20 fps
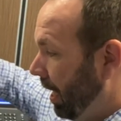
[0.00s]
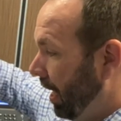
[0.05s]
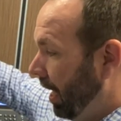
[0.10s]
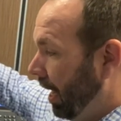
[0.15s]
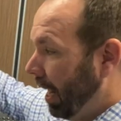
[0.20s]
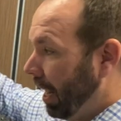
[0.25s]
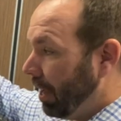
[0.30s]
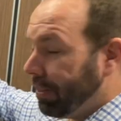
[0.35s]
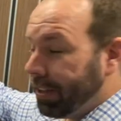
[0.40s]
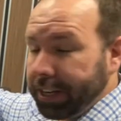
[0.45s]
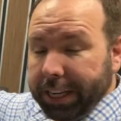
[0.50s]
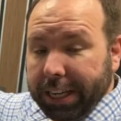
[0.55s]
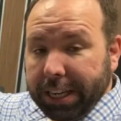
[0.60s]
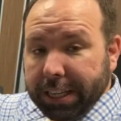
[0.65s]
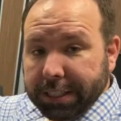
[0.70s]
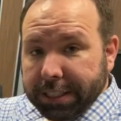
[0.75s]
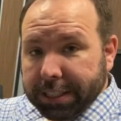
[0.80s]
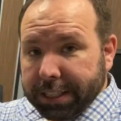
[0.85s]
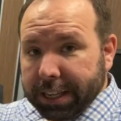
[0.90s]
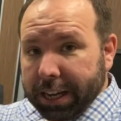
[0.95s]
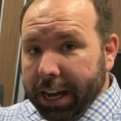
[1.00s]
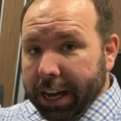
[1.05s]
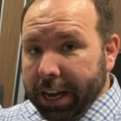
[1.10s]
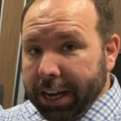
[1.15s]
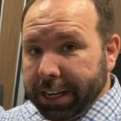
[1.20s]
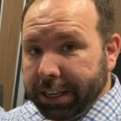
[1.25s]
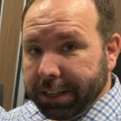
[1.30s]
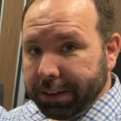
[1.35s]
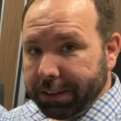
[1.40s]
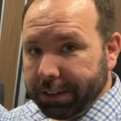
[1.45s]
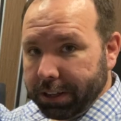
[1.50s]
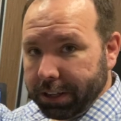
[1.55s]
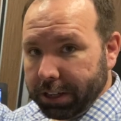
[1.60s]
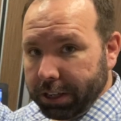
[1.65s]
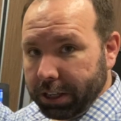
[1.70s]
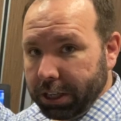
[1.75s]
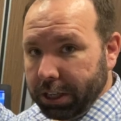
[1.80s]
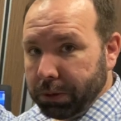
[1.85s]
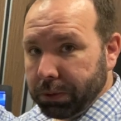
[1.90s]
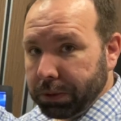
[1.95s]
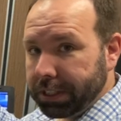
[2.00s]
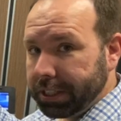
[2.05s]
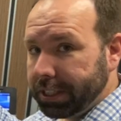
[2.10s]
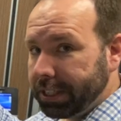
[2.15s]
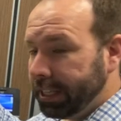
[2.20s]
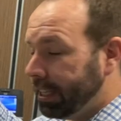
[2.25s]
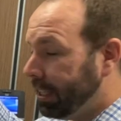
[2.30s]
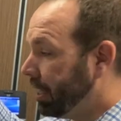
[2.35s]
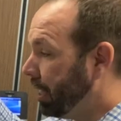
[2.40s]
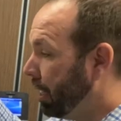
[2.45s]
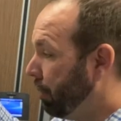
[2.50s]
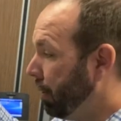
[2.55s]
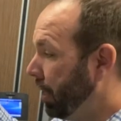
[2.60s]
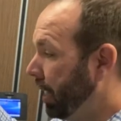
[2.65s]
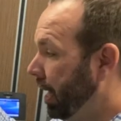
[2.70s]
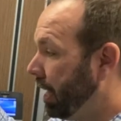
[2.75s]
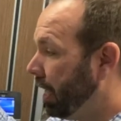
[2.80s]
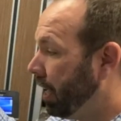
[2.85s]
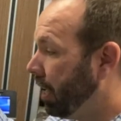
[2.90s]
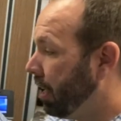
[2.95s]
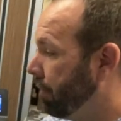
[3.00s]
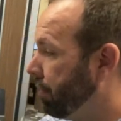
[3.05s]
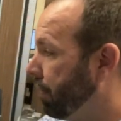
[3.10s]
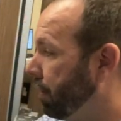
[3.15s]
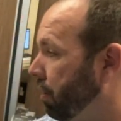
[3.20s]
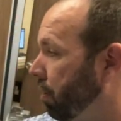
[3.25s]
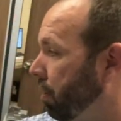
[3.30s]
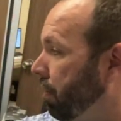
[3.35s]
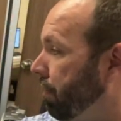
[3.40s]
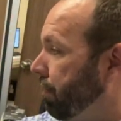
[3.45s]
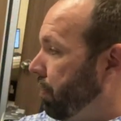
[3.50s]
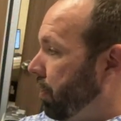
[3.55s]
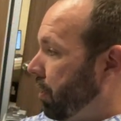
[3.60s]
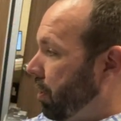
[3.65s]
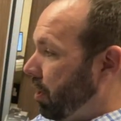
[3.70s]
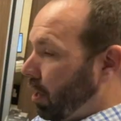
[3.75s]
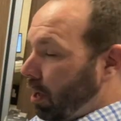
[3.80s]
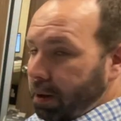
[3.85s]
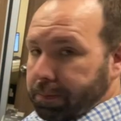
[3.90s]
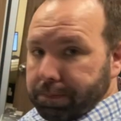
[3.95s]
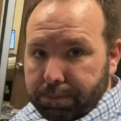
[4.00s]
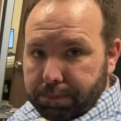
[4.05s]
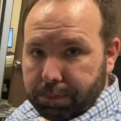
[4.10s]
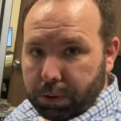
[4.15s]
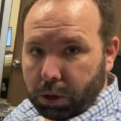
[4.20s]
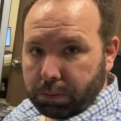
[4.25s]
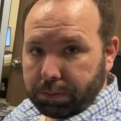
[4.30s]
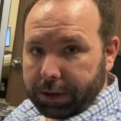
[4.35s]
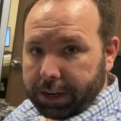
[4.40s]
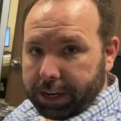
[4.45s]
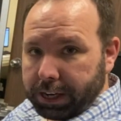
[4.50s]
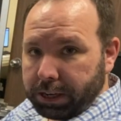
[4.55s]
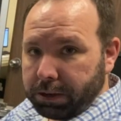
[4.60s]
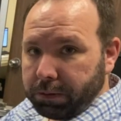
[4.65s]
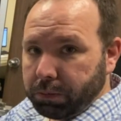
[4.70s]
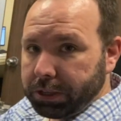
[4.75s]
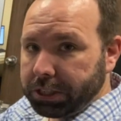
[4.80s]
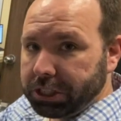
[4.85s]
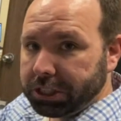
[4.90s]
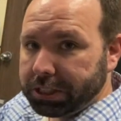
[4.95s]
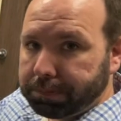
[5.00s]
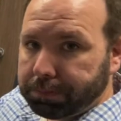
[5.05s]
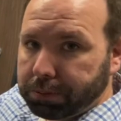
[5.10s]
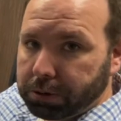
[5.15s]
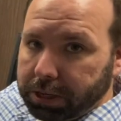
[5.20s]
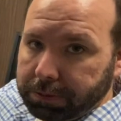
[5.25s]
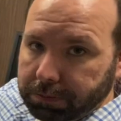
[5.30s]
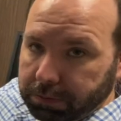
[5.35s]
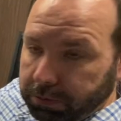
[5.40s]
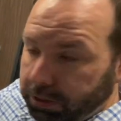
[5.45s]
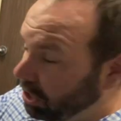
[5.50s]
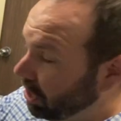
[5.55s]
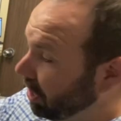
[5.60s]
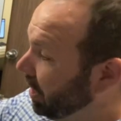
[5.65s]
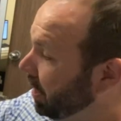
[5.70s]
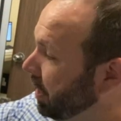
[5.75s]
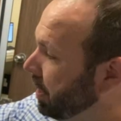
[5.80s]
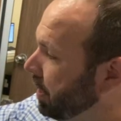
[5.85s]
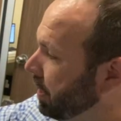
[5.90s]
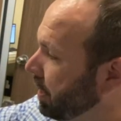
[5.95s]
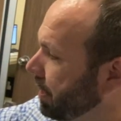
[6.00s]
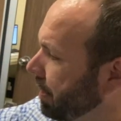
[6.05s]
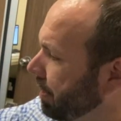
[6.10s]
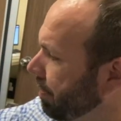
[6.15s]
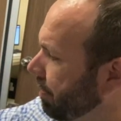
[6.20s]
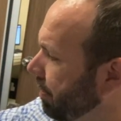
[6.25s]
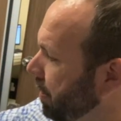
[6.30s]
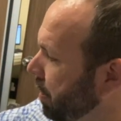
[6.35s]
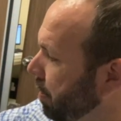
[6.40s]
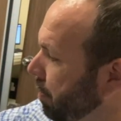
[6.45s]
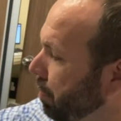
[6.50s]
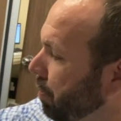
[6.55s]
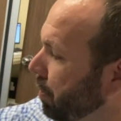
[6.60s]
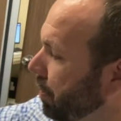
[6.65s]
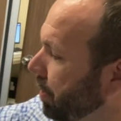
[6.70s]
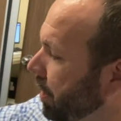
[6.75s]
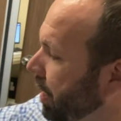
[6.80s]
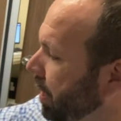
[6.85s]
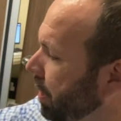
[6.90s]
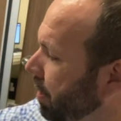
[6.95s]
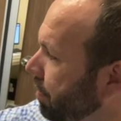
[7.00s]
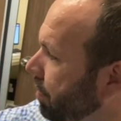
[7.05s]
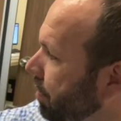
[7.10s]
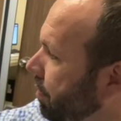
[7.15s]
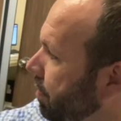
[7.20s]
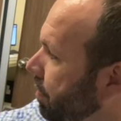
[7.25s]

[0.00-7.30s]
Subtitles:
And then inside, you will see that we have a poll pad, which is, let me pull it out,